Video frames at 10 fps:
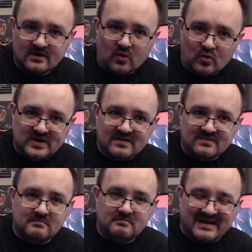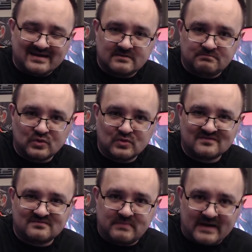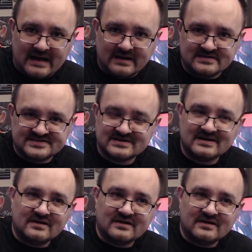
owning the bigger pool of brands,